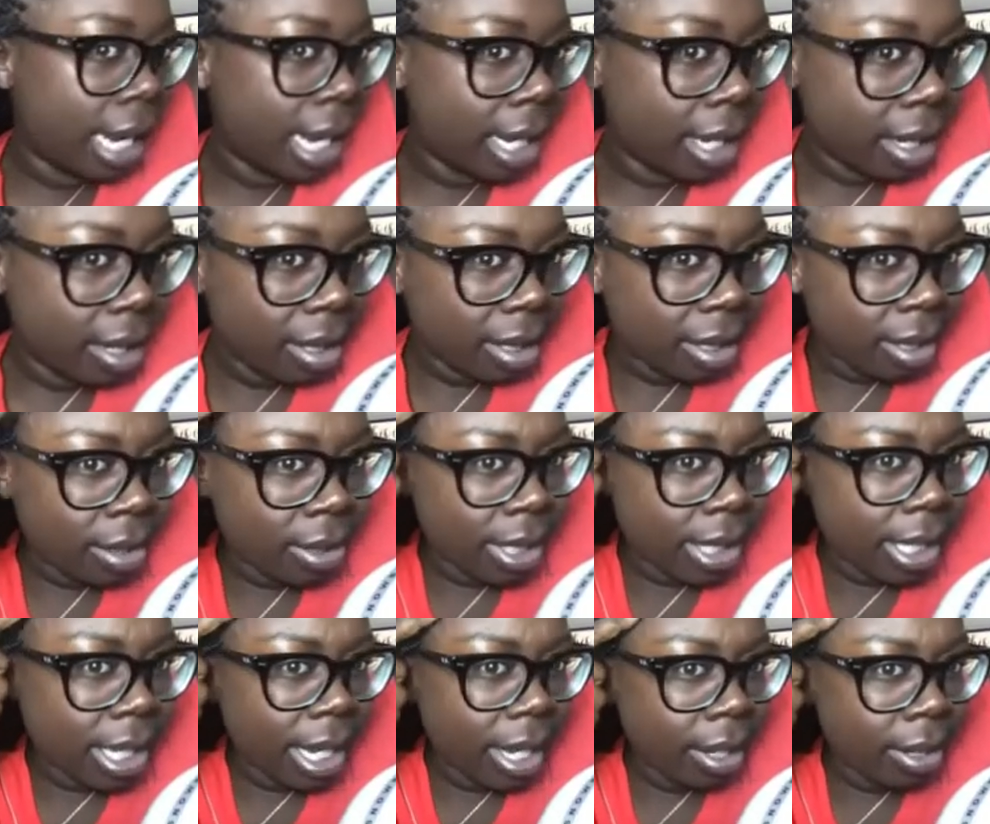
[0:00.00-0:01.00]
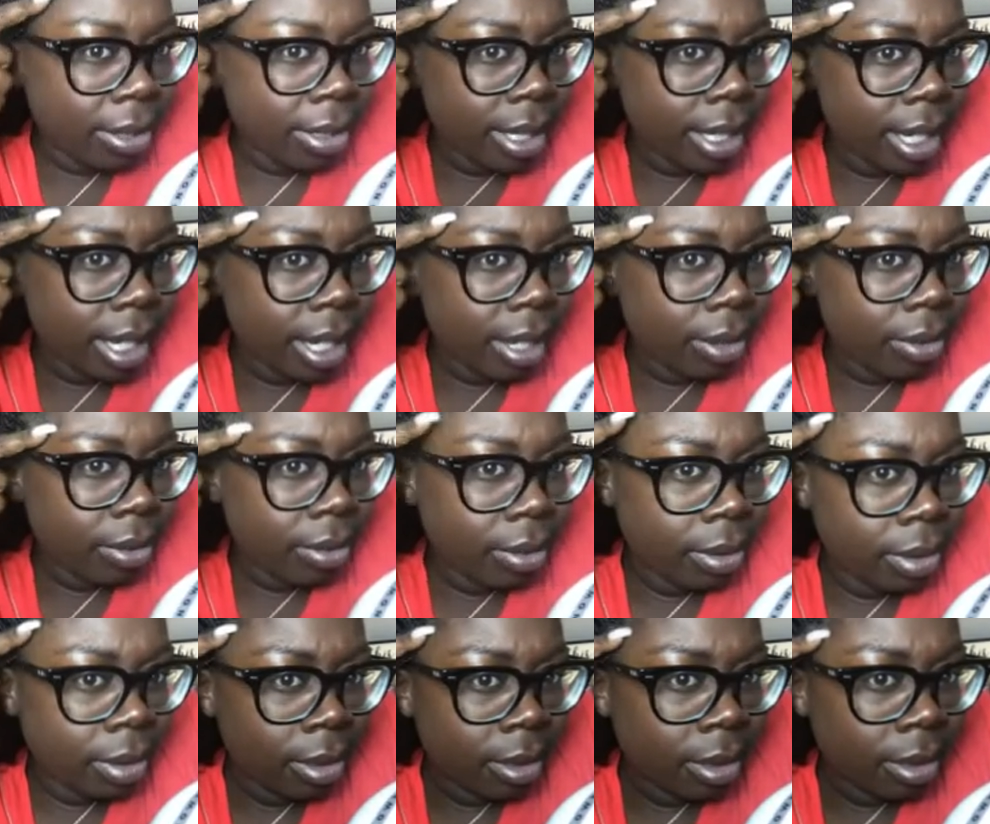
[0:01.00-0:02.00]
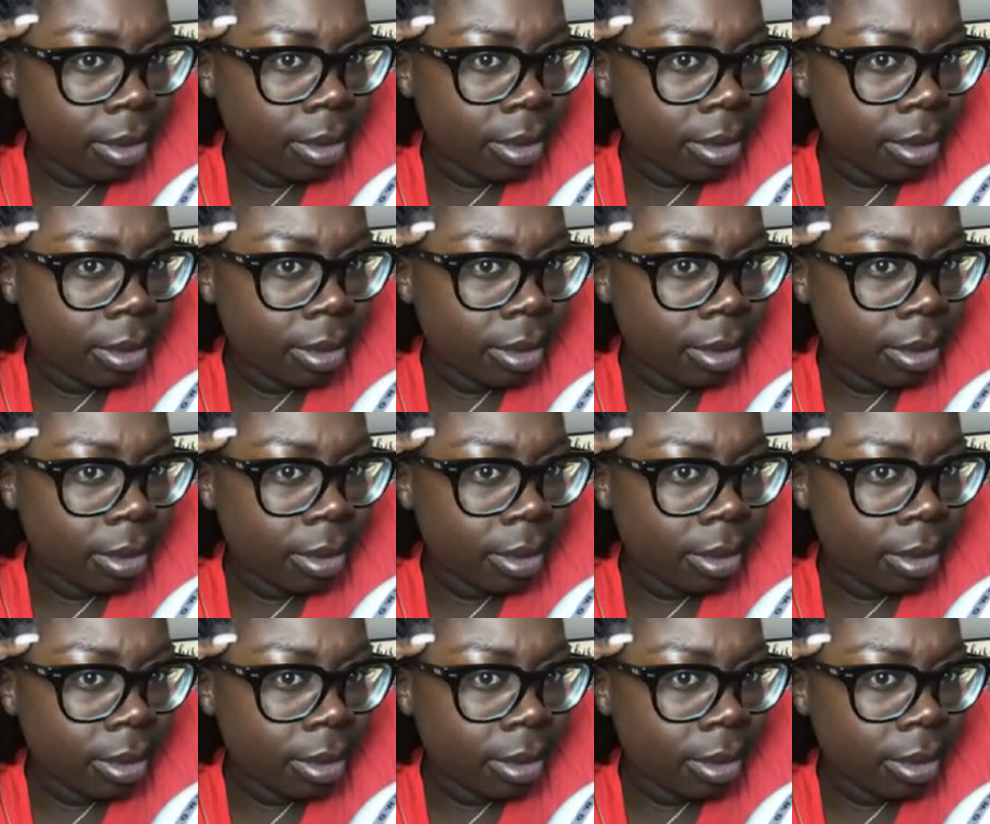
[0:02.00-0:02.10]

Like you could tell still.